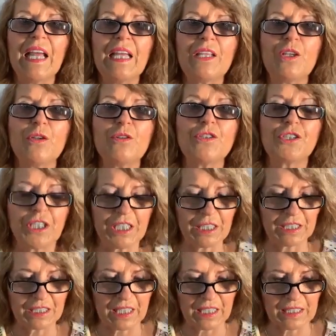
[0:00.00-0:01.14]
Thank you,
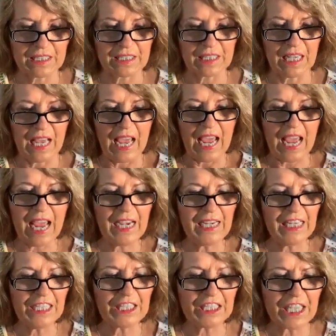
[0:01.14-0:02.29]
Jesus. And
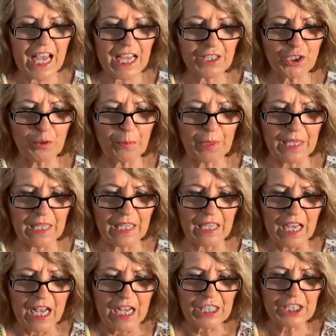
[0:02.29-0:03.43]
he said to
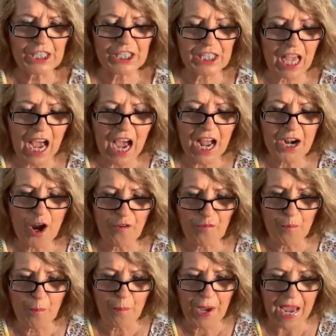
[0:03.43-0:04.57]
me, Son
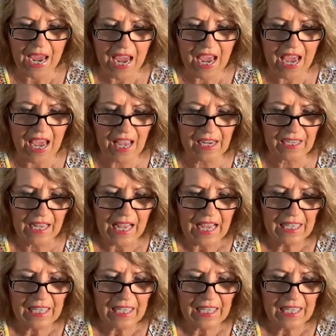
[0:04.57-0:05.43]
of man,